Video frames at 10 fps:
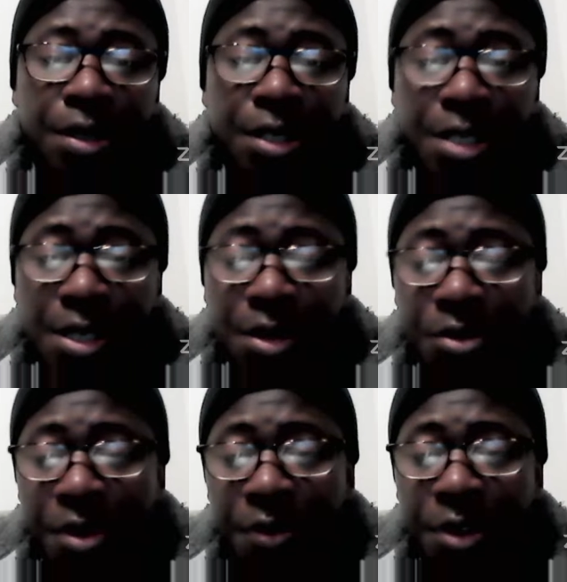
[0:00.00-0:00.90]

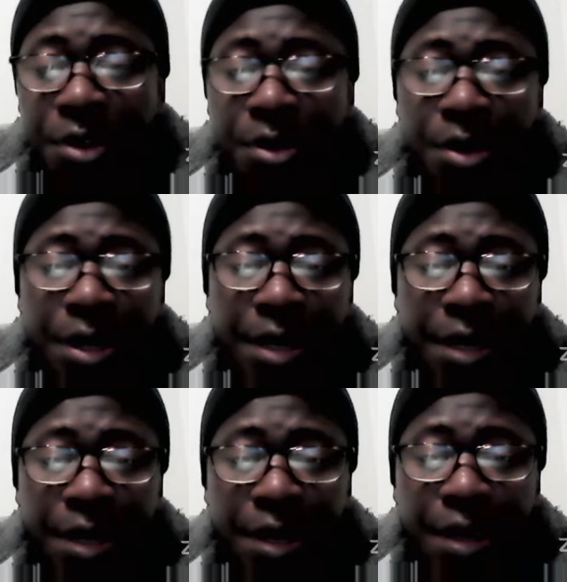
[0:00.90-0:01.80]
internet revenue, and
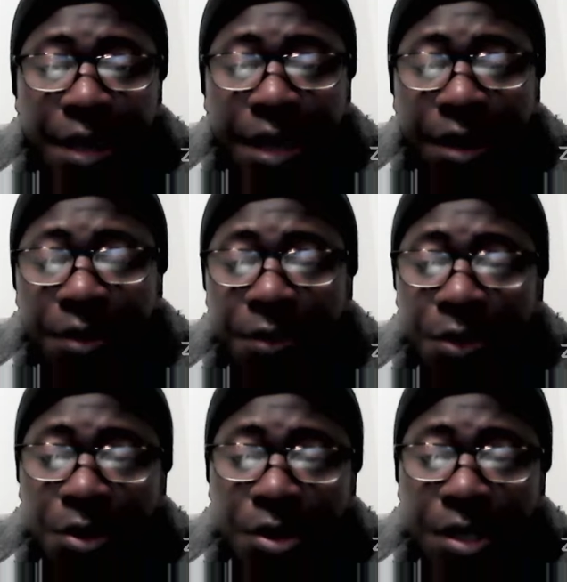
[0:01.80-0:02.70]
they are
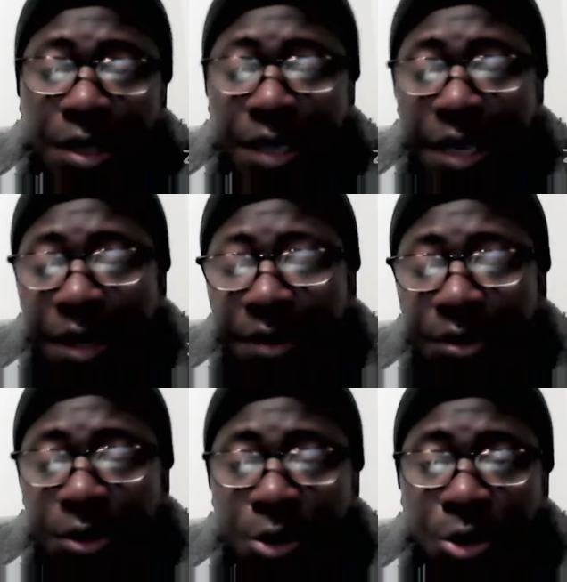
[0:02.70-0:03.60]
confused and they are
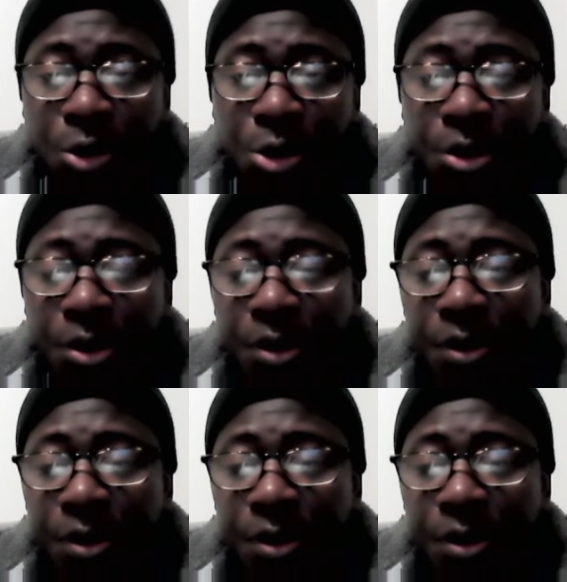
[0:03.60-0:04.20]
not too sure,